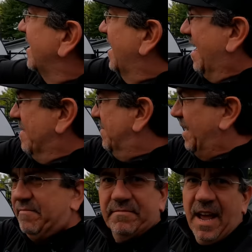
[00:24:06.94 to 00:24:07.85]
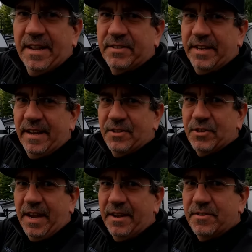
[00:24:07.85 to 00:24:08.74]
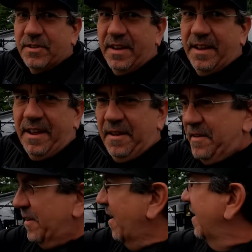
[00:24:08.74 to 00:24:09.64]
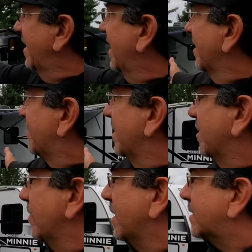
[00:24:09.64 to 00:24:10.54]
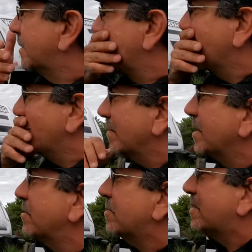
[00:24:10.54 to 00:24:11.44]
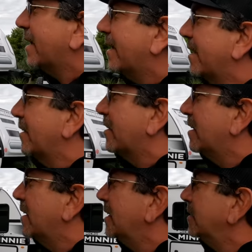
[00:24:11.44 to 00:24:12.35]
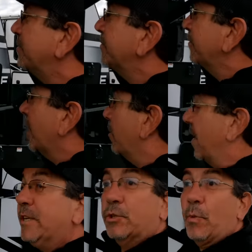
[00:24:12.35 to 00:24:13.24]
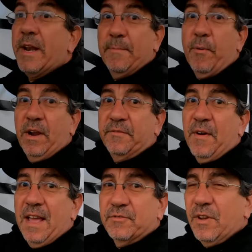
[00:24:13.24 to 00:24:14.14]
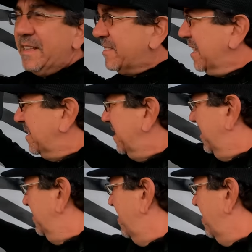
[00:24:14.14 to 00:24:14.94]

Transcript: I believe 19 and change length unit. It should say it here. No, it's 20.5, so it's a little